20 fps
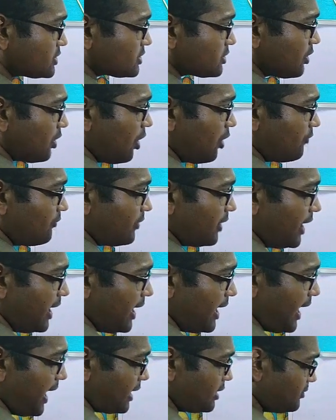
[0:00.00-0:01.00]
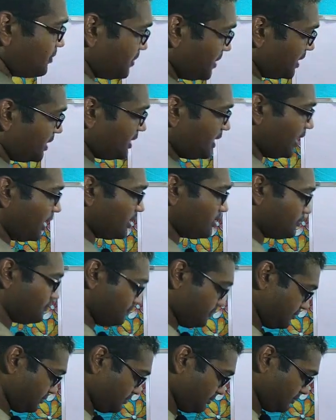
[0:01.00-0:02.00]
of a and b here.
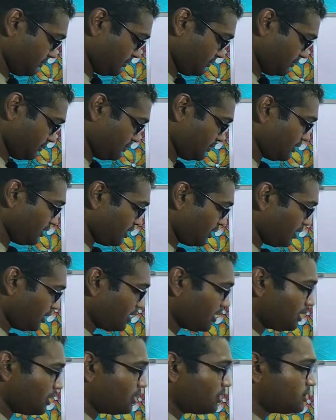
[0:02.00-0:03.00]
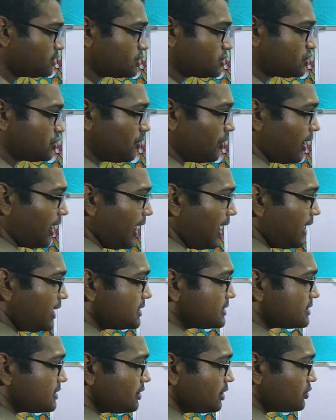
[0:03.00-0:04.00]
So a is
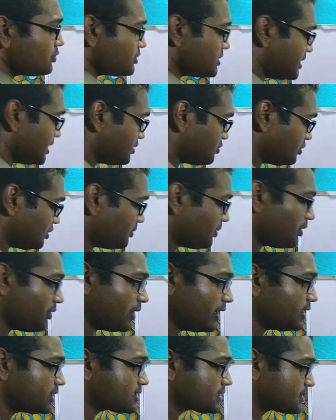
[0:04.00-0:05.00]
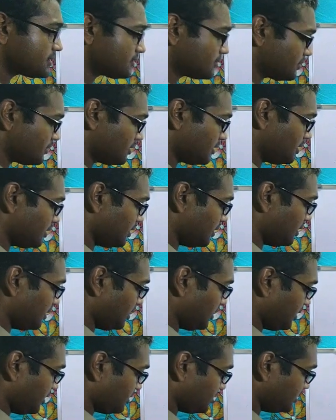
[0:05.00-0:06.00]
equal to c to the power x.
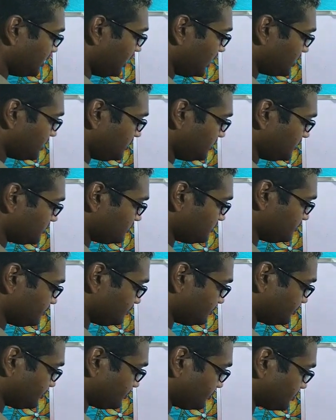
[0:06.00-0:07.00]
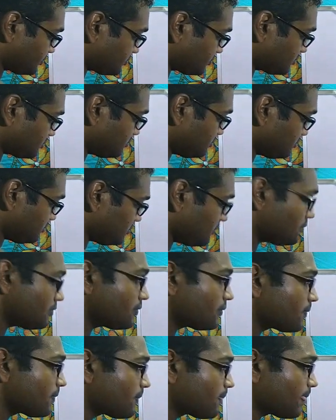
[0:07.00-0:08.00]
Then,
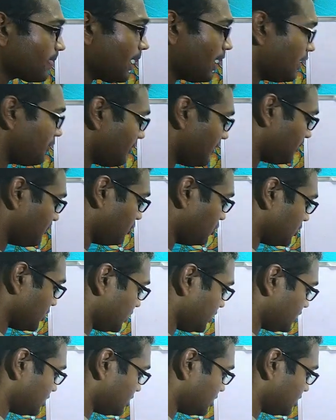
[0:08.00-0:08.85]
if I put it